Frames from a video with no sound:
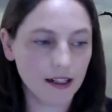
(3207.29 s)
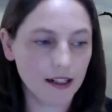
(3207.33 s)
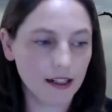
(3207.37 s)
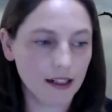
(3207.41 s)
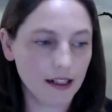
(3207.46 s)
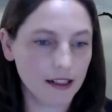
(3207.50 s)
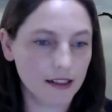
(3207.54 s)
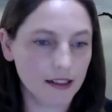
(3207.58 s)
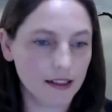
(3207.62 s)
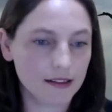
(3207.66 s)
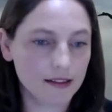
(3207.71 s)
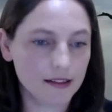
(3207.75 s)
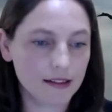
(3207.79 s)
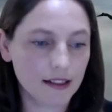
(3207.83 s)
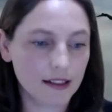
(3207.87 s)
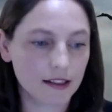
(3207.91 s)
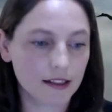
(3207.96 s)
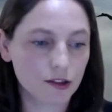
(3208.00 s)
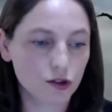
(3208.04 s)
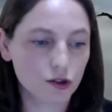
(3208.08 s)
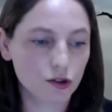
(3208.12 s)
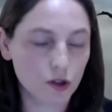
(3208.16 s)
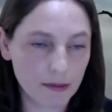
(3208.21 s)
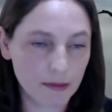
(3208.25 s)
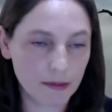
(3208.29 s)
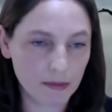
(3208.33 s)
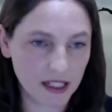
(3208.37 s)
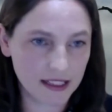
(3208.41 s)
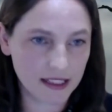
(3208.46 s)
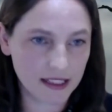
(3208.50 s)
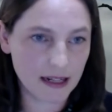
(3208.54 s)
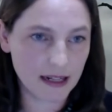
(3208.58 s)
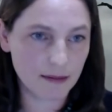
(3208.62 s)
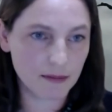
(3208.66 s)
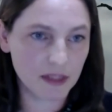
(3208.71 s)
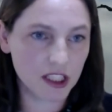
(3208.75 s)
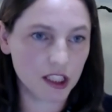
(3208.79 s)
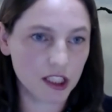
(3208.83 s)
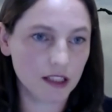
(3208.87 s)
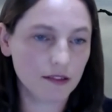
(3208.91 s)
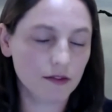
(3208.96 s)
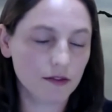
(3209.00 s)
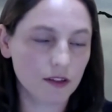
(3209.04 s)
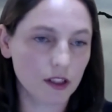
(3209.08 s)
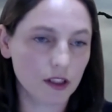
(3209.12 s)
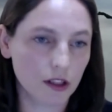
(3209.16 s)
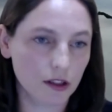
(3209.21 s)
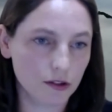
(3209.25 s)
is extremely damaging
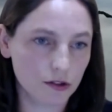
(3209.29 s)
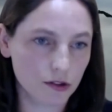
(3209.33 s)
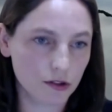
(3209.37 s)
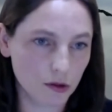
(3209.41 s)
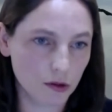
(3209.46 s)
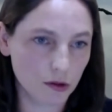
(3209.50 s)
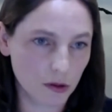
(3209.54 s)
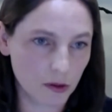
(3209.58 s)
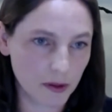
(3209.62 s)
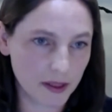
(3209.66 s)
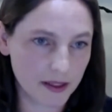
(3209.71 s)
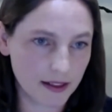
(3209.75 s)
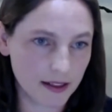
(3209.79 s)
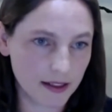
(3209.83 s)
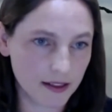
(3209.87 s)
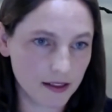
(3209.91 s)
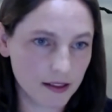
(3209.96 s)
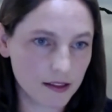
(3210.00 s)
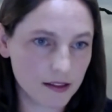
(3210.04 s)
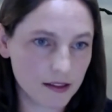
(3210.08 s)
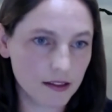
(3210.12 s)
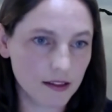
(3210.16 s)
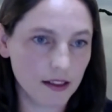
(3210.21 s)
for those who are within it.